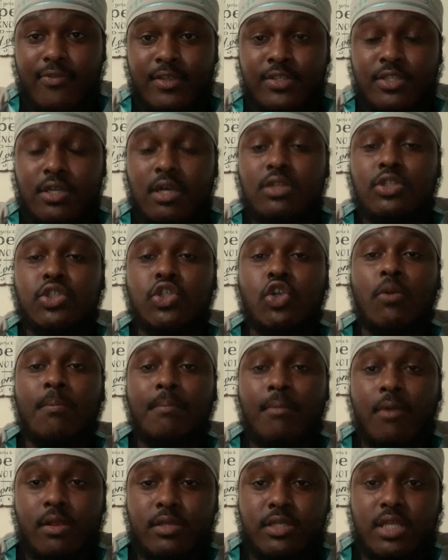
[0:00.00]
he's going to show
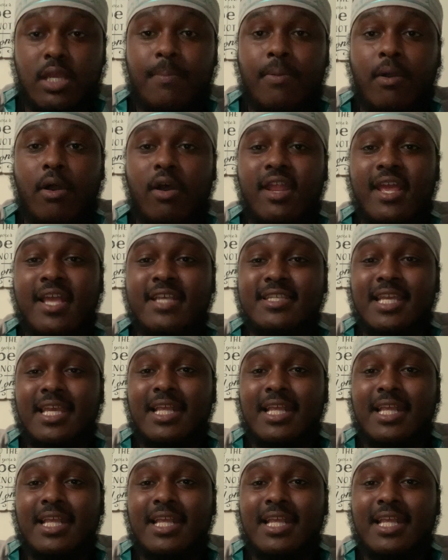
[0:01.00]
mercy upon his